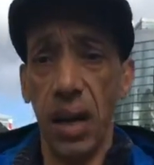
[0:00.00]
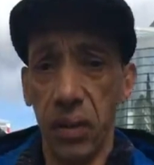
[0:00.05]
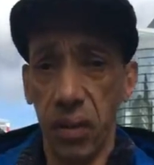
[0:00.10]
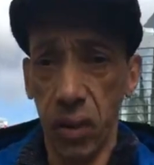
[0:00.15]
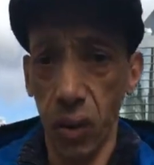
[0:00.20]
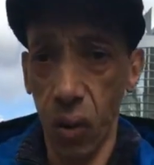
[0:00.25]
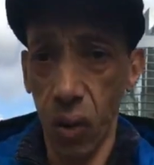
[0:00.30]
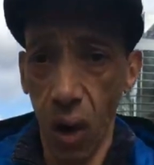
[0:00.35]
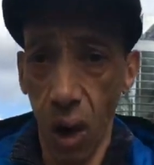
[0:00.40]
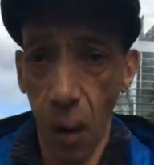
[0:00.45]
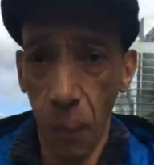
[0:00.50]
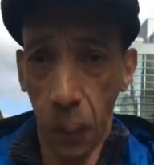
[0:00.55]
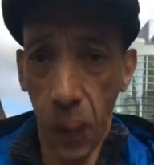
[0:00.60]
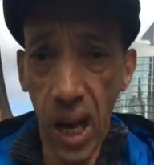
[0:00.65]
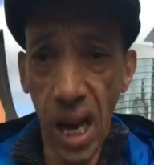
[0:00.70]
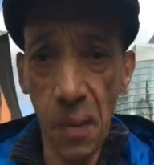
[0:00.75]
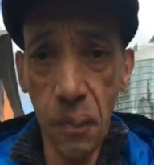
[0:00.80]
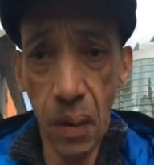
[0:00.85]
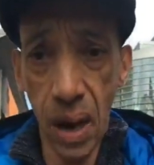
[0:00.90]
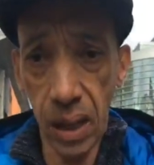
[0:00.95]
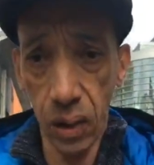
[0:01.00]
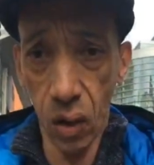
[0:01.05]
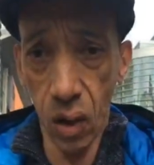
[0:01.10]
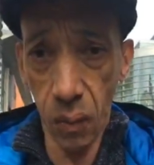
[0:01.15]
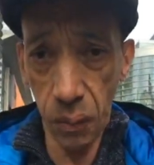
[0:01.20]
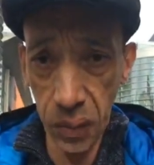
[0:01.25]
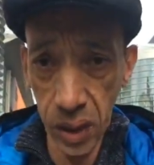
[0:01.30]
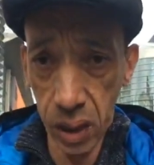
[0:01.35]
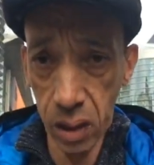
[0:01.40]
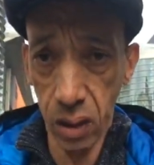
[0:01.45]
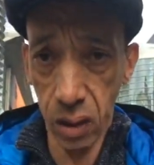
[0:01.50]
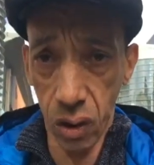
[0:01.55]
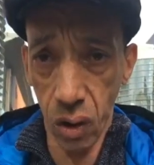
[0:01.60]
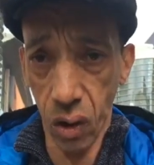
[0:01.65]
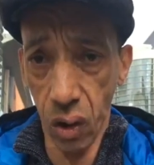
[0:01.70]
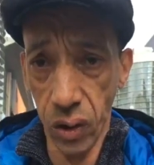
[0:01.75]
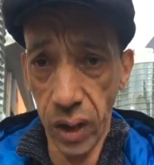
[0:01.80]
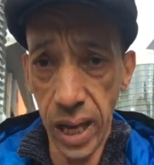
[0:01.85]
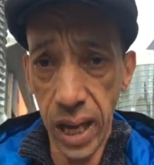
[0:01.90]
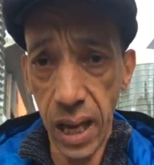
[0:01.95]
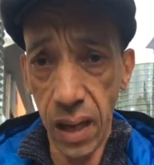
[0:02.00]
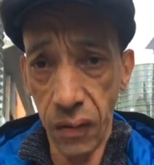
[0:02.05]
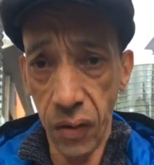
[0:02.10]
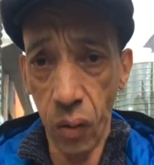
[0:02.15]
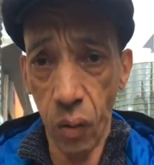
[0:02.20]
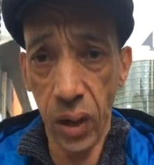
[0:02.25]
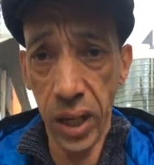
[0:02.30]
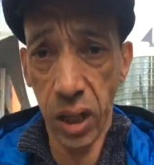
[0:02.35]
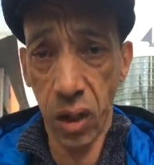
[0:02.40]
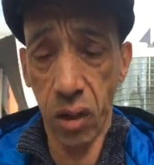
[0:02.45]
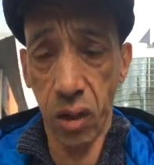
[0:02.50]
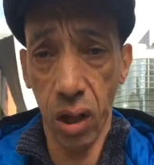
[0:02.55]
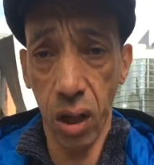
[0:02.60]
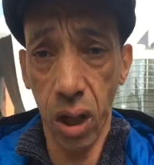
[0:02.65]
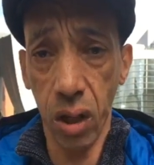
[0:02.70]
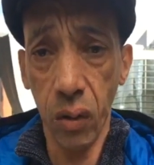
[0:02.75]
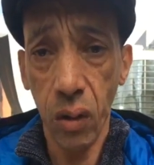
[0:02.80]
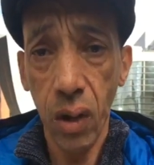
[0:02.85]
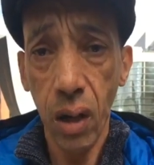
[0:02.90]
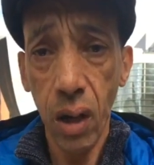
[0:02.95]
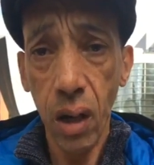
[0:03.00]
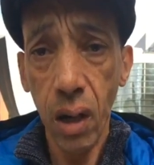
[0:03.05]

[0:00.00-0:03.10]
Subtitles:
I've still got a PayPal up. You can donate if you wish to.